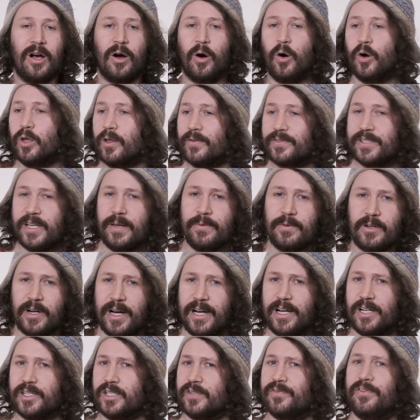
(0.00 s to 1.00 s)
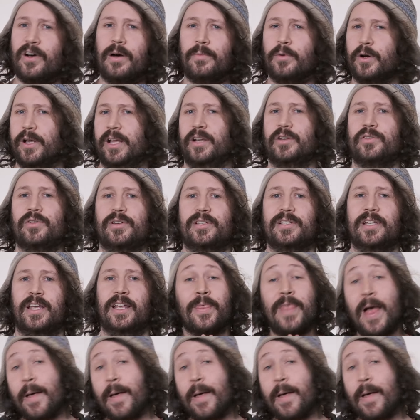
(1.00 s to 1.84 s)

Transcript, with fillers: All of Team Green are just far more interesting.